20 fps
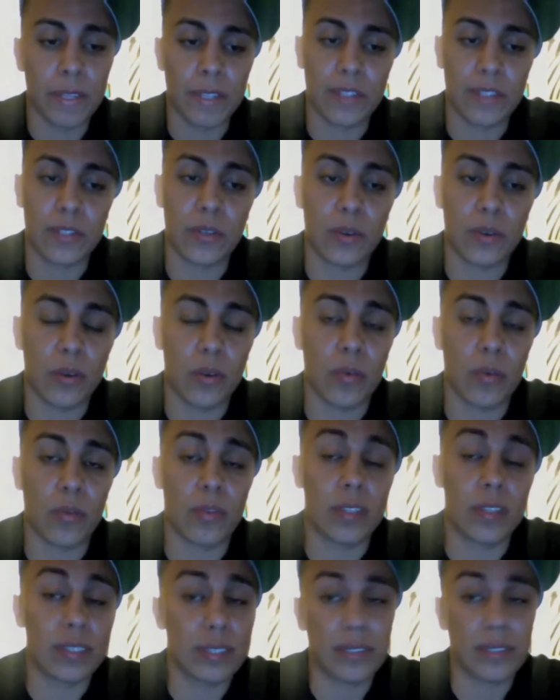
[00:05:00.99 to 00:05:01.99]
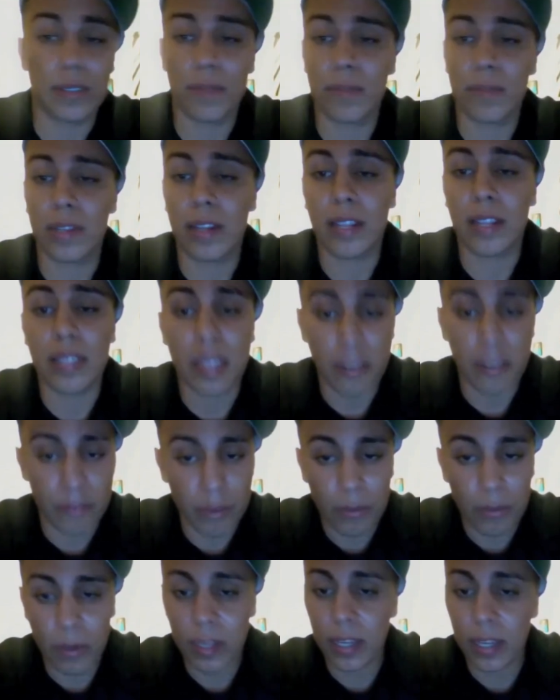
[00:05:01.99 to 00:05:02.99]
So this is something I
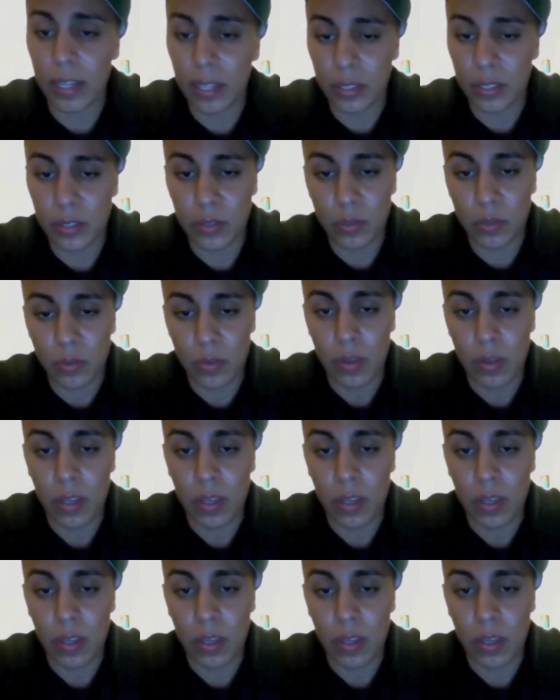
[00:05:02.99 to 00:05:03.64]
definitely want to get into.